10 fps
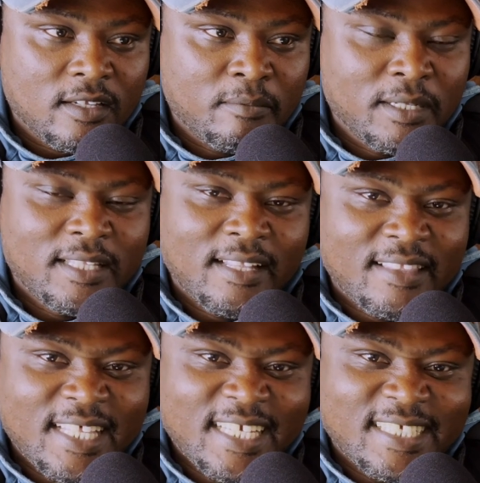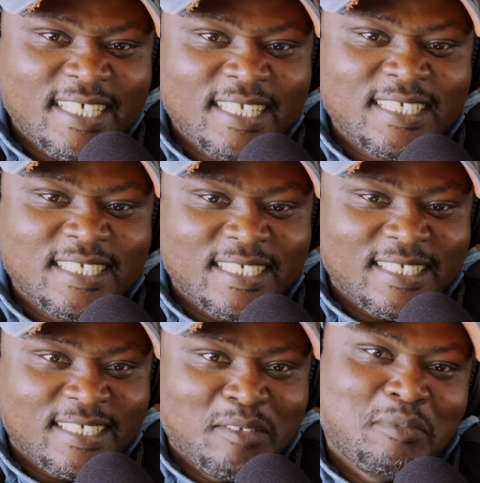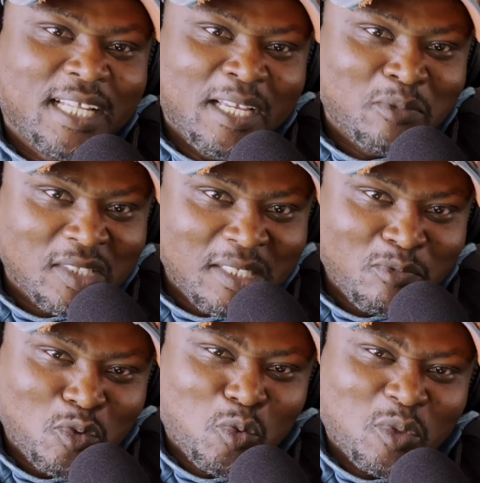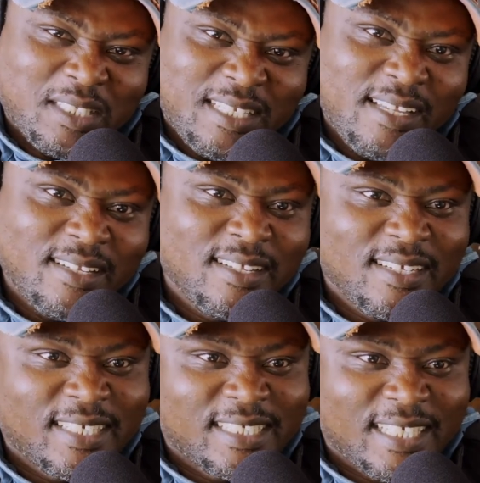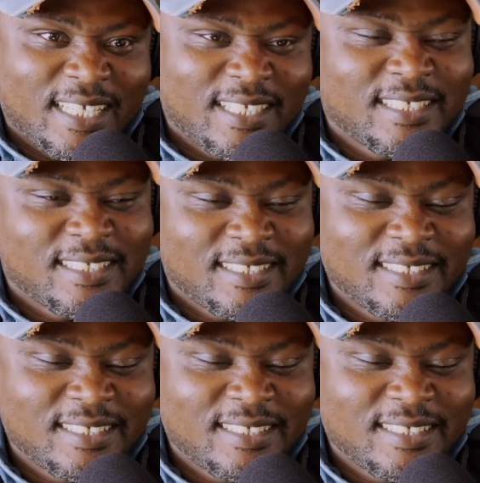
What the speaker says: But there are things that sometimes seem so tedious and